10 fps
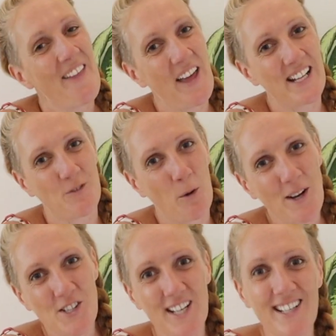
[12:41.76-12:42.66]
Thanks for
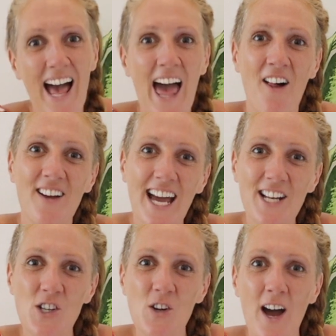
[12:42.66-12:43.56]
watching, and I'll
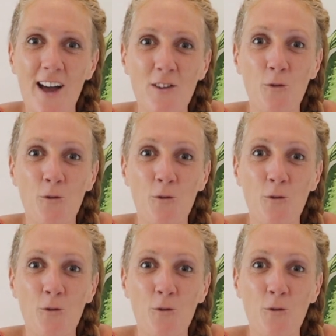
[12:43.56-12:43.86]
catch you guys